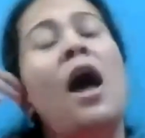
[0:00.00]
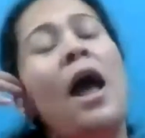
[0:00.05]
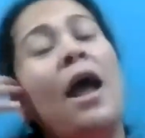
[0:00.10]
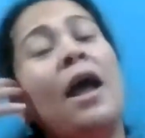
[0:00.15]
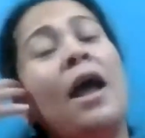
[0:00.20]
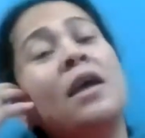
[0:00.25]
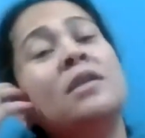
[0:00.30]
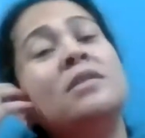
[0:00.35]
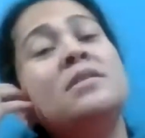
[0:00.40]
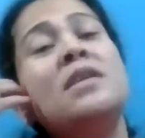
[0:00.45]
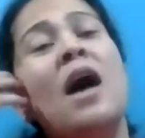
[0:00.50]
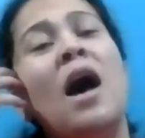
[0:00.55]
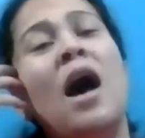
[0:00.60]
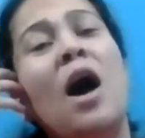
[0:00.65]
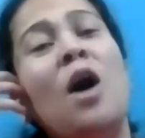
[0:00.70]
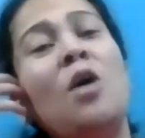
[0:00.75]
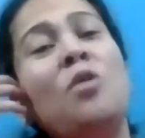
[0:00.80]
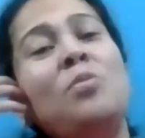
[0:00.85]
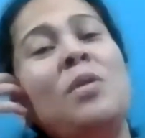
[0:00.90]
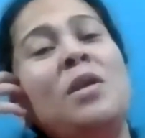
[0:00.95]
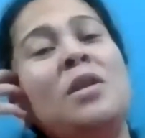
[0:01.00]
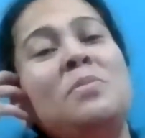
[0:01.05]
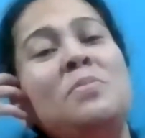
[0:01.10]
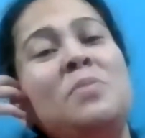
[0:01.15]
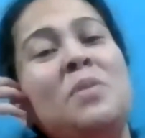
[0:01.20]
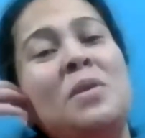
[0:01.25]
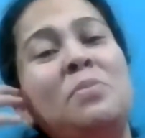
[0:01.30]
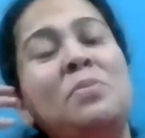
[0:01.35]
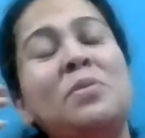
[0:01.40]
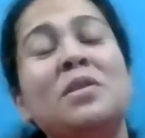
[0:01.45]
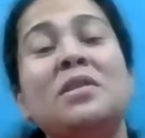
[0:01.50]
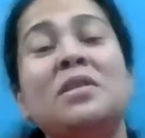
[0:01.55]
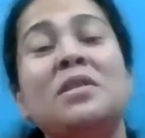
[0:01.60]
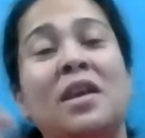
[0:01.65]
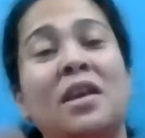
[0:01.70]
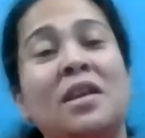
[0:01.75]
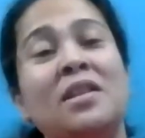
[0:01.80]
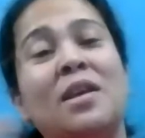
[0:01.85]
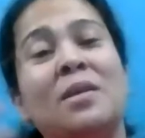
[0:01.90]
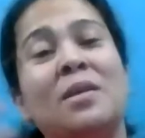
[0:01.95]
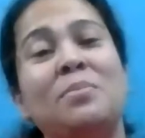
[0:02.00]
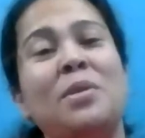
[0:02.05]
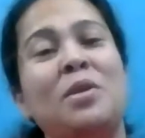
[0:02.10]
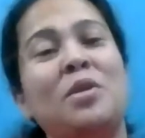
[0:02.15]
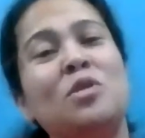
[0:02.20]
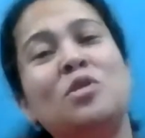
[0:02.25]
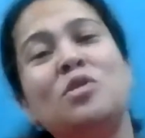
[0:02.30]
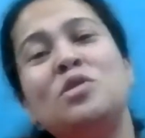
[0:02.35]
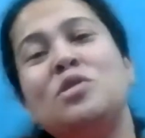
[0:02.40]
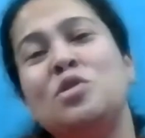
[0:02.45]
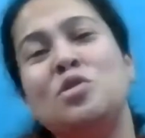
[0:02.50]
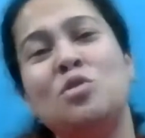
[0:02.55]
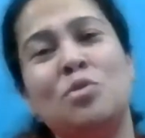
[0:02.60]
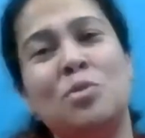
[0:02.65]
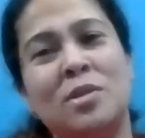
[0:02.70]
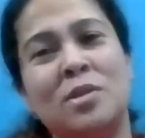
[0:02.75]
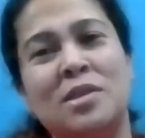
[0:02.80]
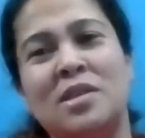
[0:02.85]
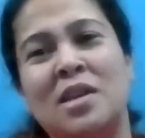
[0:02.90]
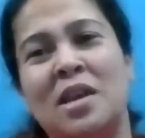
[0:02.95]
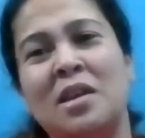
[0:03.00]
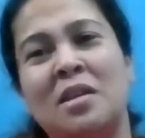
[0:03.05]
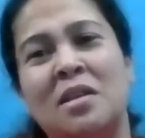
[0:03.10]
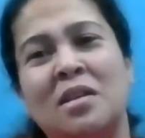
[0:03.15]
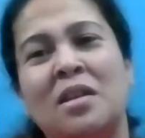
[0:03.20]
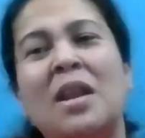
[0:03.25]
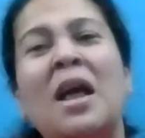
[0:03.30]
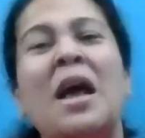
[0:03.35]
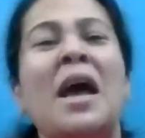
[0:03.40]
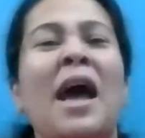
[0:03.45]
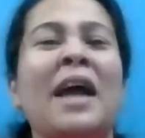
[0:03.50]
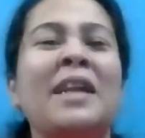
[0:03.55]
And how many people think that because you were single,